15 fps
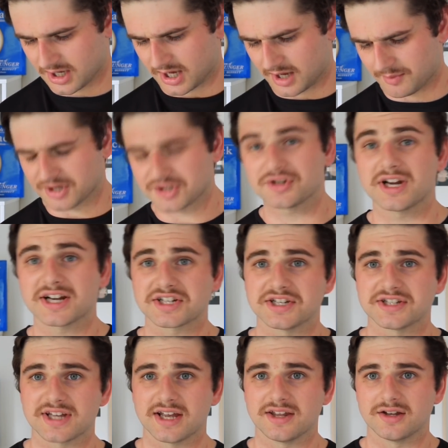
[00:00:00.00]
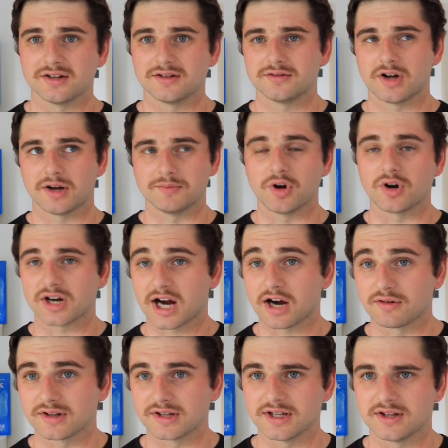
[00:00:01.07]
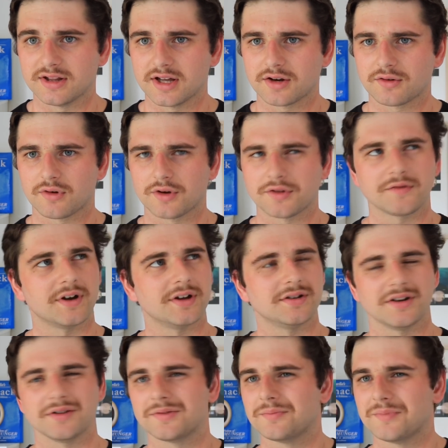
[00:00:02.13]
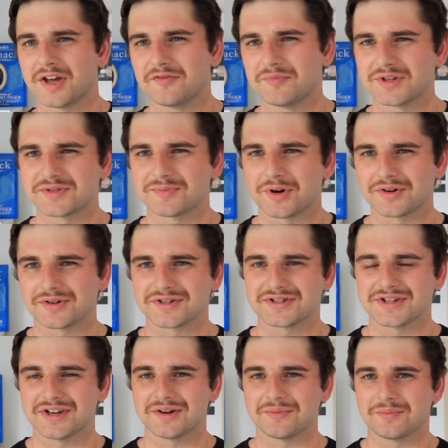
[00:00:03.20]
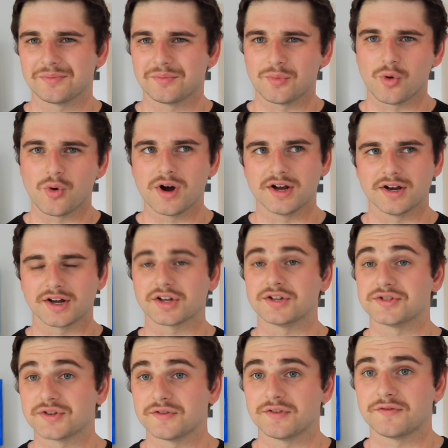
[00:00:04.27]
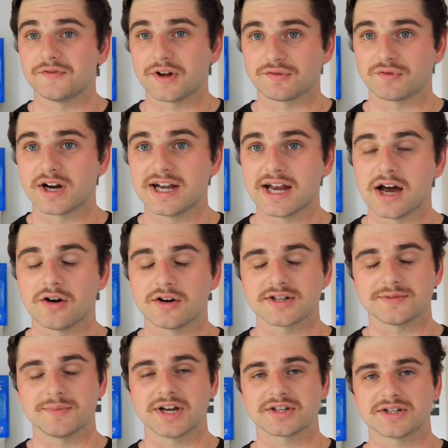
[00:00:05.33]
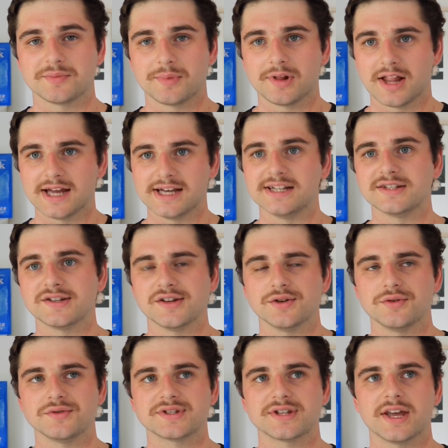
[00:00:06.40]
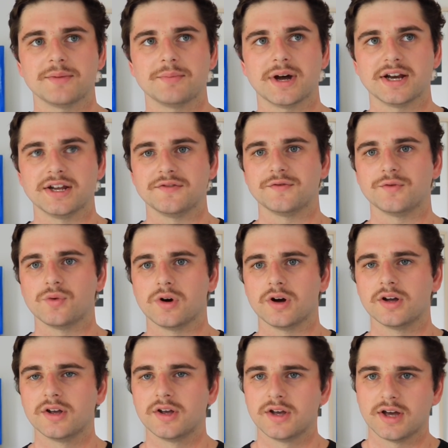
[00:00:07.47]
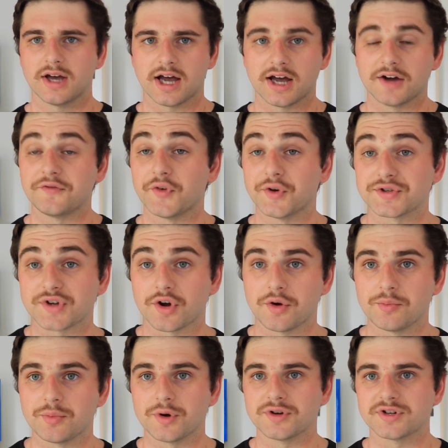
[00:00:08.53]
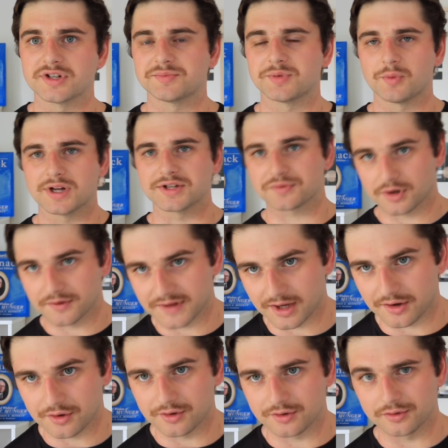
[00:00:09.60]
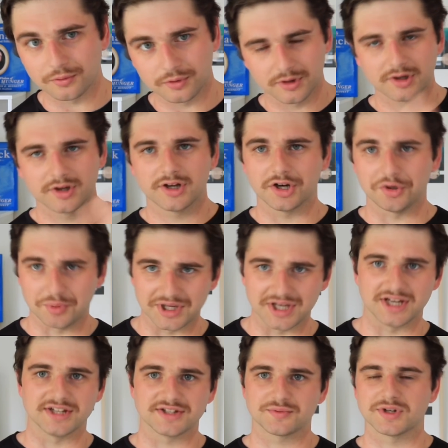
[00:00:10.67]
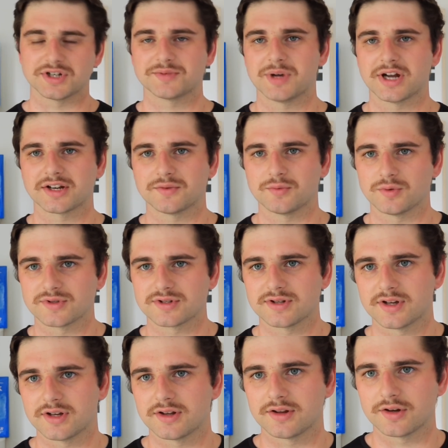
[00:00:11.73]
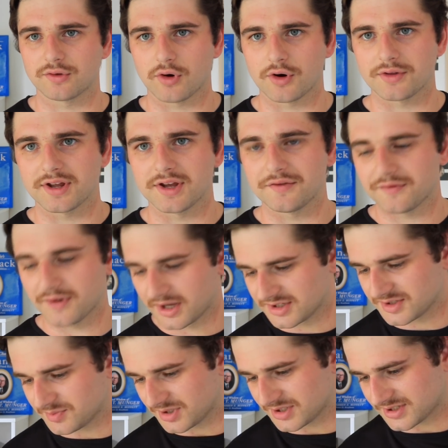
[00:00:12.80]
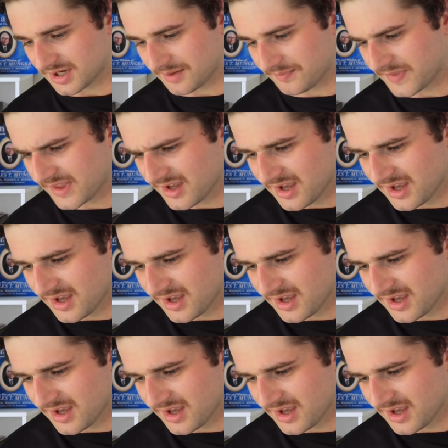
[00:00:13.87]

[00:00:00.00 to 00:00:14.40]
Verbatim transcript: I should actually say that I'm not currently in that growth fund. I may have misspoke just then. I'm more in a conservative fund right now because I'm actually planning to use that money for a first home purchase. But once we're over that hurdle, it'll be getting switched back towards the growthier fund. But